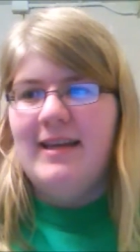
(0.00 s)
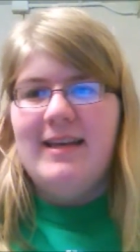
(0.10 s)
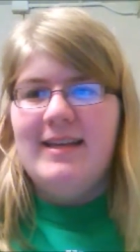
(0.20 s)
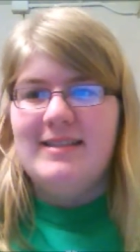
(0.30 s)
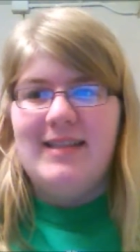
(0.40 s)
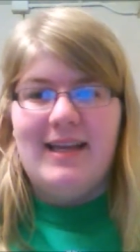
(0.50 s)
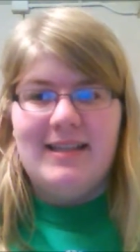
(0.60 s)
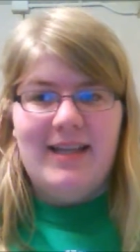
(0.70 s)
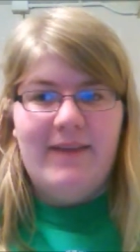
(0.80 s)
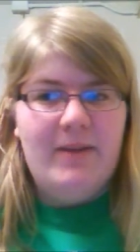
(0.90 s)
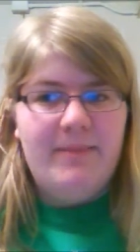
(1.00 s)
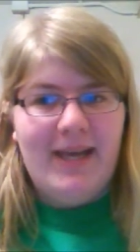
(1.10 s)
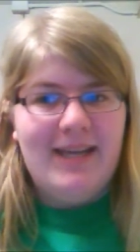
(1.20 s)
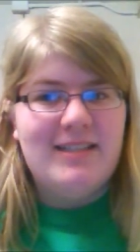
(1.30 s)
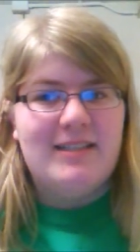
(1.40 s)
It's like 11
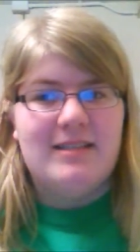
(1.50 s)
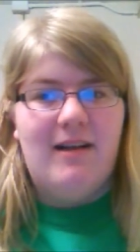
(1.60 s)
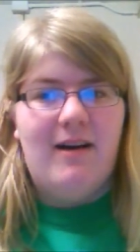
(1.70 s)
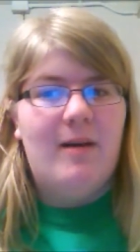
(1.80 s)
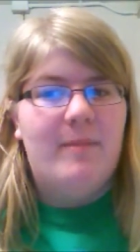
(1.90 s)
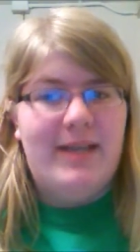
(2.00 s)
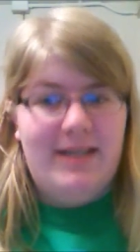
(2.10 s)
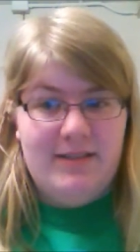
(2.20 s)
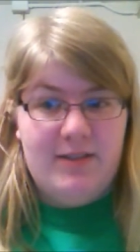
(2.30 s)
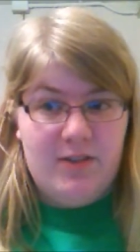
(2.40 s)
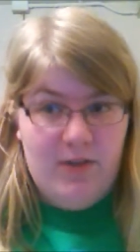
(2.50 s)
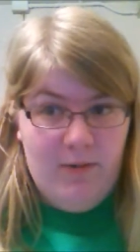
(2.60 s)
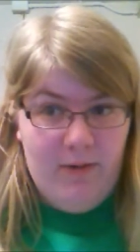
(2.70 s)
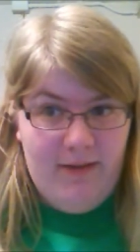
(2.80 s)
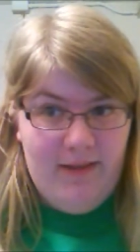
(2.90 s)
pages long, but it is so
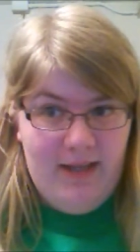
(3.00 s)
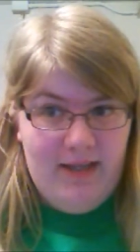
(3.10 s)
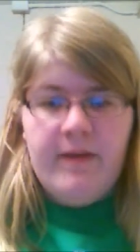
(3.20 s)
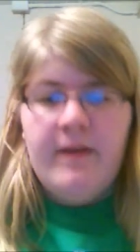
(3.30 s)
worth it.